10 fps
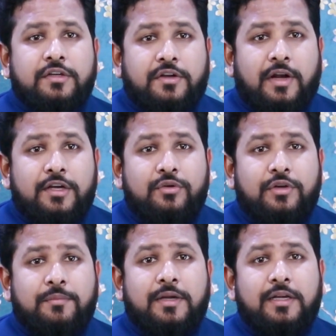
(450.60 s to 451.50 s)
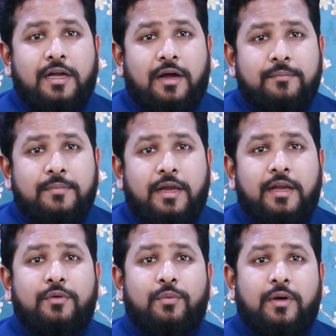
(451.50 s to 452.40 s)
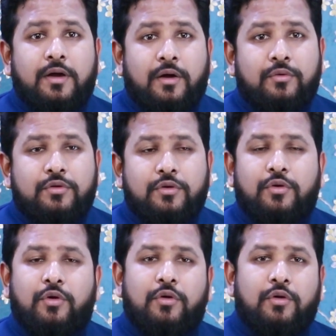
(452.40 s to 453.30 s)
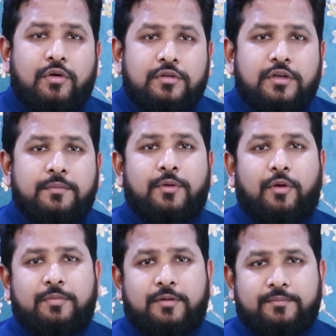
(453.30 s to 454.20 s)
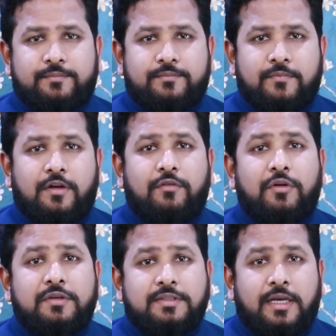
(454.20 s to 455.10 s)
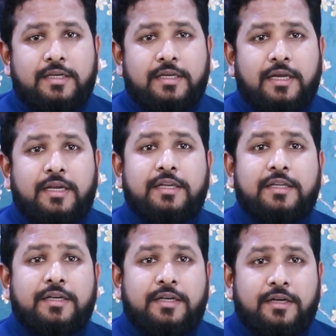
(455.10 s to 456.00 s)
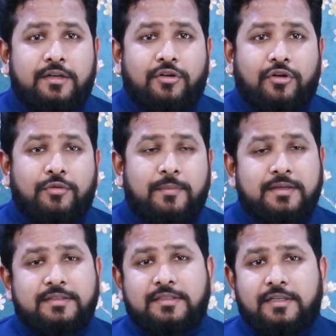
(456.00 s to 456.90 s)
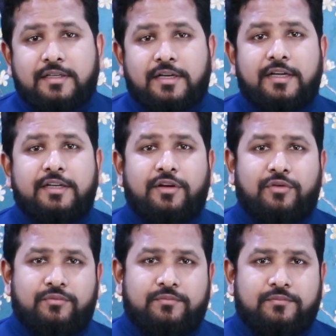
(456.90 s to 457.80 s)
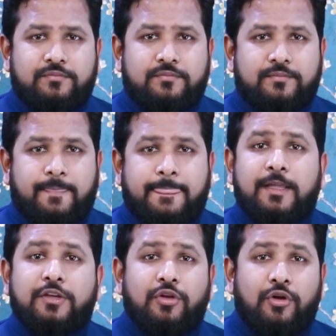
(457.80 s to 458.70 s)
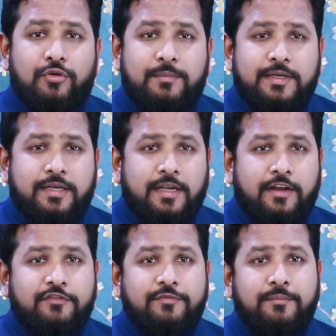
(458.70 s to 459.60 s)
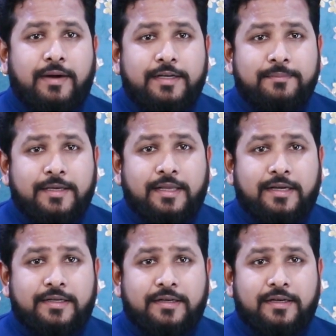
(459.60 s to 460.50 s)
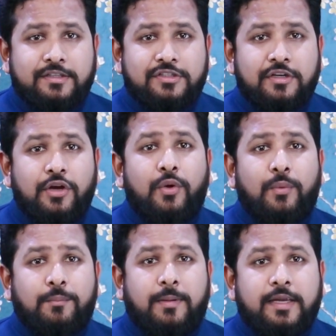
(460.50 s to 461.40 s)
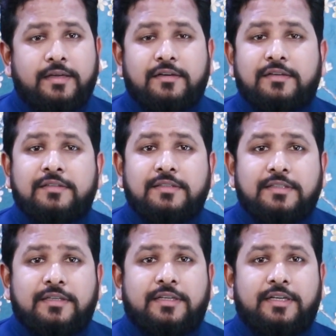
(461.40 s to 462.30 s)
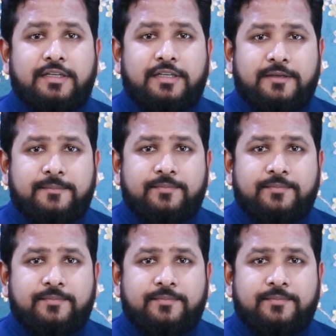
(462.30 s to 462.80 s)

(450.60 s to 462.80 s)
Try to remain calm and work out the problem. Avoid signing any critical documents right now. Your romantic life might be characterized by uncertainty.